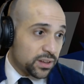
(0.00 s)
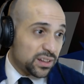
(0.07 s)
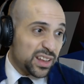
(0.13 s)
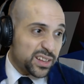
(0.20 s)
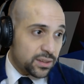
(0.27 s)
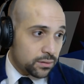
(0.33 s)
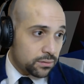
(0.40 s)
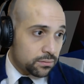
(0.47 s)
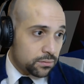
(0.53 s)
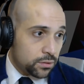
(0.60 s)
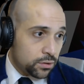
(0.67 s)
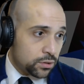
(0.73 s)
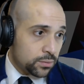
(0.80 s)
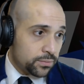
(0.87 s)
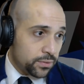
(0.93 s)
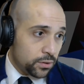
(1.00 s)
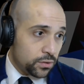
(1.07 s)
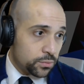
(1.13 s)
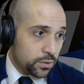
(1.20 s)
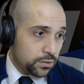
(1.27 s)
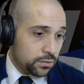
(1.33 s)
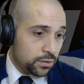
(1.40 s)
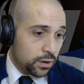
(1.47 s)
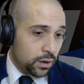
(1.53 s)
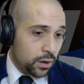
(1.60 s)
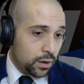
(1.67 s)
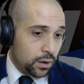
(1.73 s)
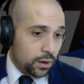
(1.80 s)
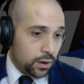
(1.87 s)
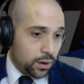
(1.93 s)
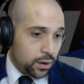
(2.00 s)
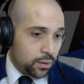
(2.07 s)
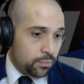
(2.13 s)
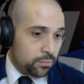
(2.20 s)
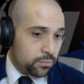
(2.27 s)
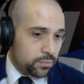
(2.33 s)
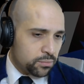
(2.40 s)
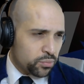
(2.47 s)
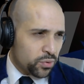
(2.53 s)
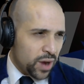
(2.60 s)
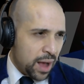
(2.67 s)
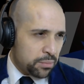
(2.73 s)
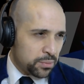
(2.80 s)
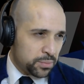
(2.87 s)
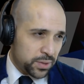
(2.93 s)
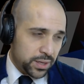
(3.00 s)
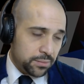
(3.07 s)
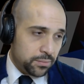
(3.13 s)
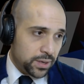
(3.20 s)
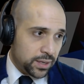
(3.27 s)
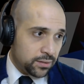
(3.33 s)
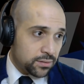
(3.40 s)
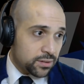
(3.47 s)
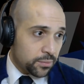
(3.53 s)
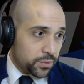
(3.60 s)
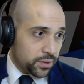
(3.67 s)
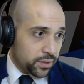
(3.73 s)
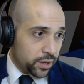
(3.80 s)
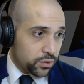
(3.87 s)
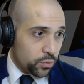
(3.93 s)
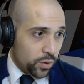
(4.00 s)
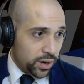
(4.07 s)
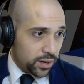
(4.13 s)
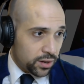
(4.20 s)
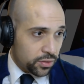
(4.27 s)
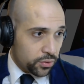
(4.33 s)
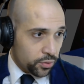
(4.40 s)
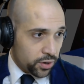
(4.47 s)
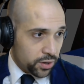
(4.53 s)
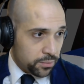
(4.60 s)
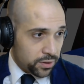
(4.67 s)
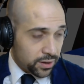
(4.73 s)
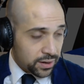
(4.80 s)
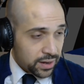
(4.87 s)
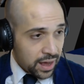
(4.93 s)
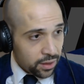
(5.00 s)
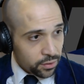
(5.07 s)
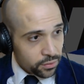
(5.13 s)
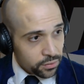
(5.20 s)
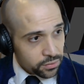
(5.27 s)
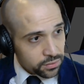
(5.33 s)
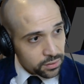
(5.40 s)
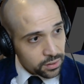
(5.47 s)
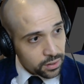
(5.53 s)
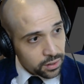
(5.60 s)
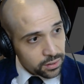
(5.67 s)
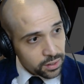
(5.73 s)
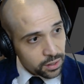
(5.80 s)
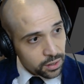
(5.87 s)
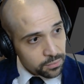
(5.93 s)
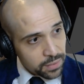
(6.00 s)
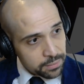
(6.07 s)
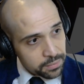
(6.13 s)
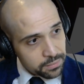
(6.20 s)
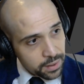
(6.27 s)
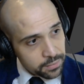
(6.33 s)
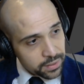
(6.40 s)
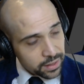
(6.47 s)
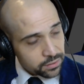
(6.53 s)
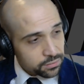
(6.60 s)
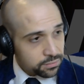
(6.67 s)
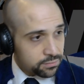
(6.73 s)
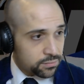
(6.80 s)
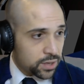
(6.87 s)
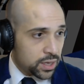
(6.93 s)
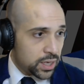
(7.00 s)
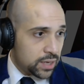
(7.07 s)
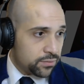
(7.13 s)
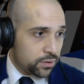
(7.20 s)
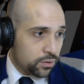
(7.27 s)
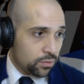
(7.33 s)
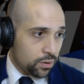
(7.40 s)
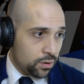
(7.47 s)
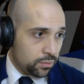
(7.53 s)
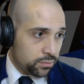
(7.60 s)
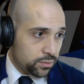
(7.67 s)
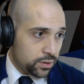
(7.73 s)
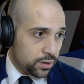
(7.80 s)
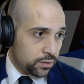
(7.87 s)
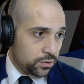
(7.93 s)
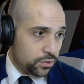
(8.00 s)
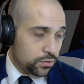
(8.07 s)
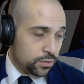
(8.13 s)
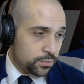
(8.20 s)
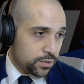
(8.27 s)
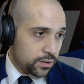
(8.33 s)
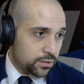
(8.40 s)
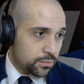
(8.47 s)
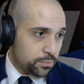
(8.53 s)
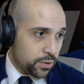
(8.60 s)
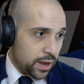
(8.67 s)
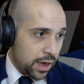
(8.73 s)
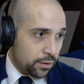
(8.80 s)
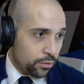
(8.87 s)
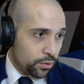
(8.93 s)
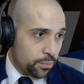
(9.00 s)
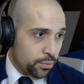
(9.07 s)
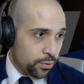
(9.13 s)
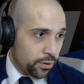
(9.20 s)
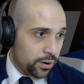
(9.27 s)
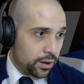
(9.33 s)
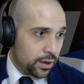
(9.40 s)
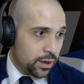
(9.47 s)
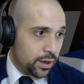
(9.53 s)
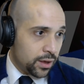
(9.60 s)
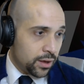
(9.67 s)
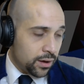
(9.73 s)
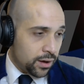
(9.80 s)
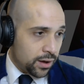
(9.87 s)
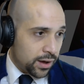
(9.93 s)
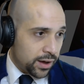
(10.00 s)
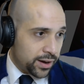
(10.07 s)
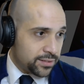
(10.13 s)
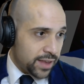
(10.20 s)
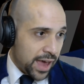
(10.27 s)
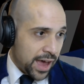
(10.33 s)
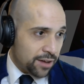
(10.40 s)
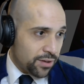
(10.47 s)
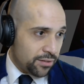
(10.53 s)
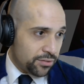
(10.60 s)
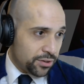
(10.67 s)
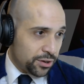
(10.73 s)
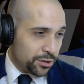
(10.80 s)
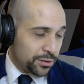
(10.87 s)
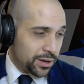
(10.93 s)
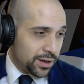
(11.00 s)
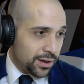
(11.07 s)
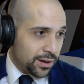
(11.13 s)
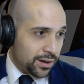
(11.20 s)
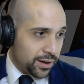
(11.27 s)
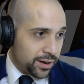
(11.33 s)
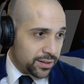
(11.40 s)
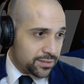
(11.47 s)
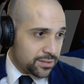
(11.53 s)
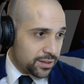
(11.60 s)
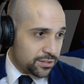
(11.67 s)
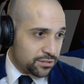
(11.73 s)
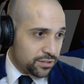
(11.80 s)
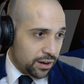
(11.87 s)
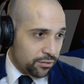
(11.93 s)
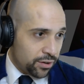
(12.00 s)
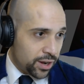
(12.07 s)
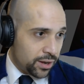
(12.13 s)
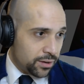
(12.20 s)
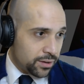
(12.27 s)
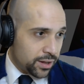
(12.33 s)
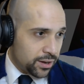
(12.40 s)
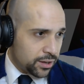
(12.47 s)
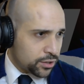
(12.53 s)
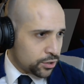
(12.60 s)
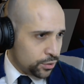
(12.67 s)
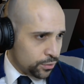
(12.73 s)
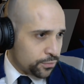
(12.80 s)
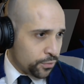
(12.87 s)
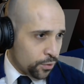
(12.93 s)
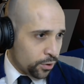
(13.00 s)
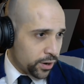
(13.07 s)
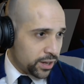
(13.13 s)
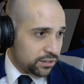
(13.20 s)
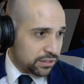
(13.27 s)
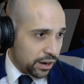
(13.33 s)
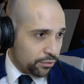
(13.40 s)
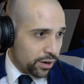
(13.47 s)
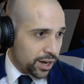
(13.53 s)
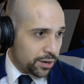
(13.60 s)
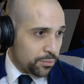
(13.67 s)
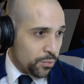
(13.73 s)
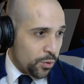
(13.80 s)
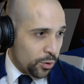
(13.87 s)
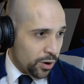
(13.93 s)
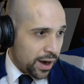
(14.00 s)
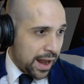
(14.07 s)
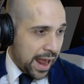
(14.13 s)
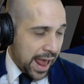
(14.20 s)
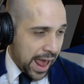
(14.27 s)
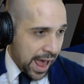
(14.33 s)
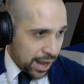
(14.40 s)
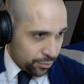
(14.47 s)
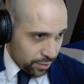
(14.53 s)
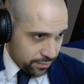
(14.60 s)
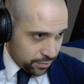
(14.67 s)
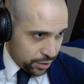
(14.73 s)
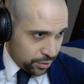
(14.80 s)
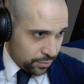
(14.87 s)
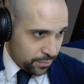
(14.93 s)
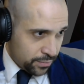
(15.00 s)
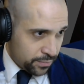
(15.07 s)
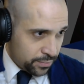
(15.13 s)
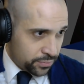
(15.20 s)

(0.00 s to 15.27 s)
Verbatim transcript: of collecting YouTube views, which um, probably means something like twenty to thirty million dollars a year. Maybe maybe that's even grown. You know, YouTube just put out a report uh, on its ad revenue, uh, and it's it's generating in, in Q4. It generated more ad revenue